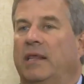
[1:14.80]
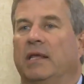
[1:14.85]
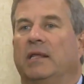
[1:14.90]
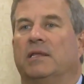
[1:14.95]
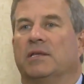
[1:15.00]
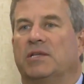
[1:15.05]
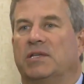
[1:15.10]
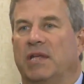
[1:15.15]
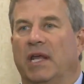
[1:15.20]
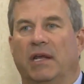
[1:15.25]

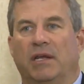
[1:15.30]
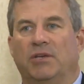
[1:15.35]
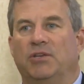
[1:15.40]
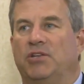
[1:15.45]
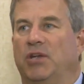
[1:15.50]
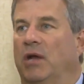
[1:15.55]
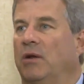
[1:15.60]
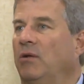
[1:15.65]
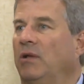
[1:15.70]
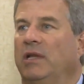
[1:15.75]
think the state
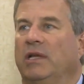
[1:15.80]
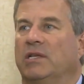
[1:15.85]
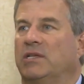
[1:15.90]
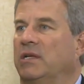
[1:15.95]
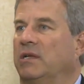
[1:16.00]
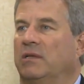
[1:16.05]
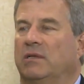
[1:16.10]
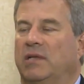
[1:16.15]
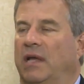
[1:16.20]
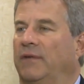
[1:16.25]
generally
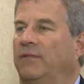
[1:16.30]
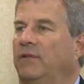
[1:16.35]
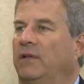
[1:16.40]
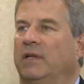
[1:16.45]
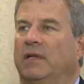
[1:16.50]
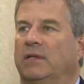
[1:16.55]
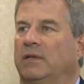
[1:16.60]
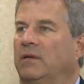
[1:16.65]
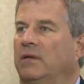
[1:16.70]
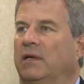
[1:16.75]
is um,
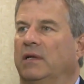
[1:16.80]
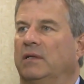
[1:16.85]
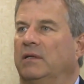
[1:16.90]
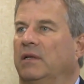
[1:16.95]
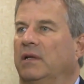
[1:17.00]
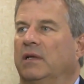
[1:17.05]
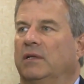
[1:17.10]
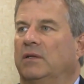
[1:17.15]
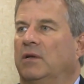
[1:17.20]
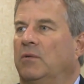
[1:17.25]
definitely in the,
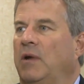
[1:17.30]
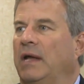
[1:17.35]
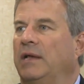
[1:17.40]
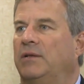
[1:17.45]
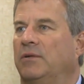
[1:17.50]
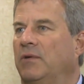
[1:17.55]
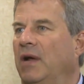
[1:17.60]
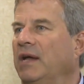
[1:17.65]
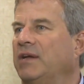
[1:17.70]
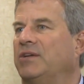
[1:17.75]
in, in the
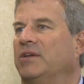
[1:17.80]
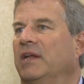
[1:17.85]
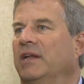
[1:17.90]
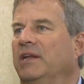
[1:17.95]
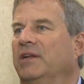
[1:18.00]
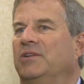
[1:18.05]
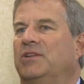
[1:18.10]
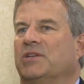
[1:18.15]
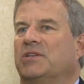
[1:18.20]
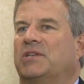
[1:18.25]
right
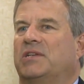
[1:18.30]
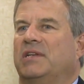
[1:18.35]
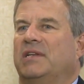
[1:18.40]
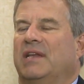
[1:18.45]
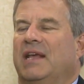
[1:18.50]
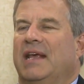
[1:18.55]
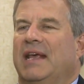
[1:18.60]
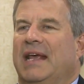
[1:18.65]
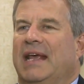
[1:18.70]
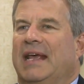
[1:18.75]
direction. You just
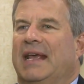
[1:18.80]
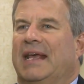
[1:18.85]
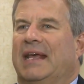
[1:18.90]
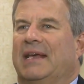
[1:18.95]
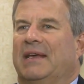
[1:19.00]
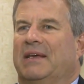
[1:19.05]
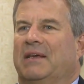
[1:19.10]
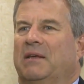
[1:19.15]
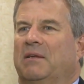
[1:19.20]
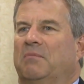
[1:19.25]

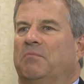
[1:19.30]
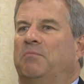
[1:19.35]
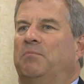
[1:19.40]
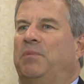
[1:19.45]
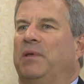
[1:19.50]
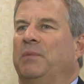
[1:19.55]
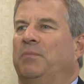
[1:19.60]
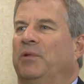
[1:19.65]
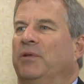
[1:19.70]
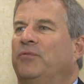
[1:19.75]
uh,
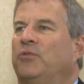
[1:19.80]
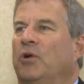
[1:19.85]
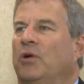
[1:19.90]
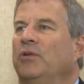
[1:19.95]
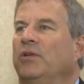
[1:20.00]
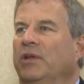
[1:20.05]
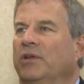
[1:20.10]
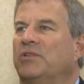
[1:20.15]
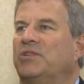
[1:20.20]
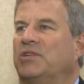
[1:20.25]
people have
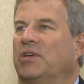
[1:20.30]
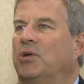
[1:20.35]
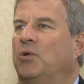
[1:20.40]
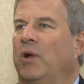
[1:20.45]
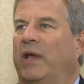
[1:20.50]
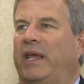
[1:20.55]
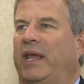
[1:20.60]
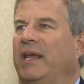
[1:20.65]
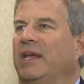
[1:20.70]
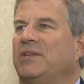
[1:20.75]
grown used to
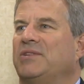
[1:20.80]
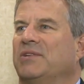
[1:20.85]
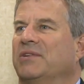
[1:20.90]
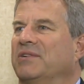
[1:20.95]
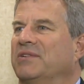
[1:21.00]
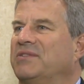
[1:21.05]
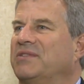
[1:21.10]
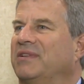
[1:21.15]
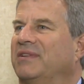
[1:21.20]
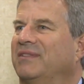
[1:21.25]
quick
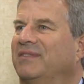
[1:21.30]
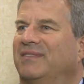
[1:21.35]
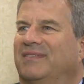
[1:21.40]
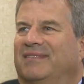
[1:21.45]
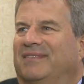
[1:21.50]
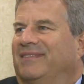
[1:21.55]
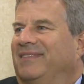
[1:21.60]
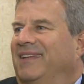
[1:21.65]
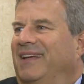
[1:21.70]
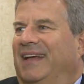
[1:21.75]
answers.
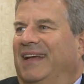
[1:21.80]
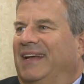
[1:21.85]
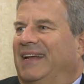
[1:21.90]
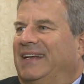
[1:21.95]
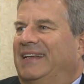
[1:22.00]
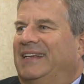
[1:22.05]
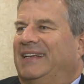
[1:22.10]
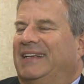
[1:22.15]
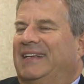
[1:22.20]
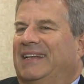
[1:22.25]

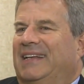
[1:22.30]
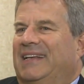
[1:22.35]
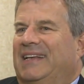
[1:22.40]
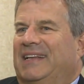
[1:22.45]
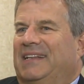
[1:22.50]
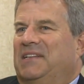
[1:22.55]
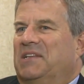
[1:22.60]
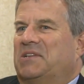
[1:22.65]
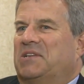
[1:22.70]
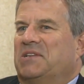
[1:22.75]
And
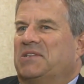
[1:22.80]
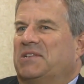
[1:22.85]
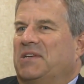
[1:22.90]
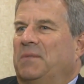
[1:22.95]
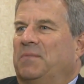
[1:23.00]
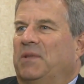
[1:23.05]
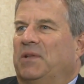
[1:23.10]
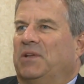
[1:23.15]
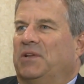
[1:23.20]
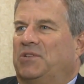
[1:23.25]
this is
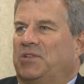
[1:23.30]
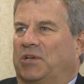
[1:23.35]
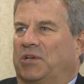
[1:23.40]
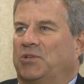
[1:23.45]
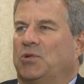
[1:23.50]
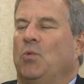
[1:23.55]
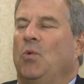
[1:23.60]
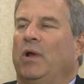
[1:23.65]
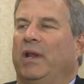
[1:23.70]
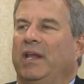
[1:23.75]
something that
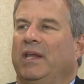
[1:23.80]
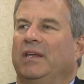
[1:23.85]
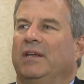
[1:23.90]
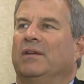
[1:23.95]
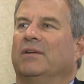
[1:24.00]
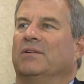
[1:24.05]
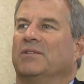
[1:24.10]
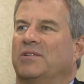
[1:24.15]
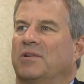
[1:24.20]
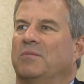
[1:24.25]
took 20
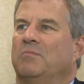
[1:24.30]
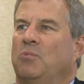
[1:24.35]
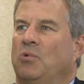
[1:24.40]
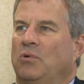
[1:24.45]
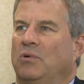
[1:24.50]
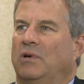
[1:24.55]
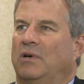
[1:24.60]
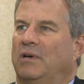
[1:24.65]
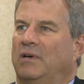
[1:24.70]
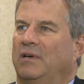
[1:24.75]
years or
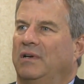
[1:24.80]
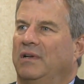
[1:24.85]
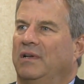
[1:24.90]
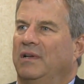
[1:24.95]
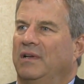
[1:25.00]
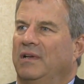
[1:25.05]
more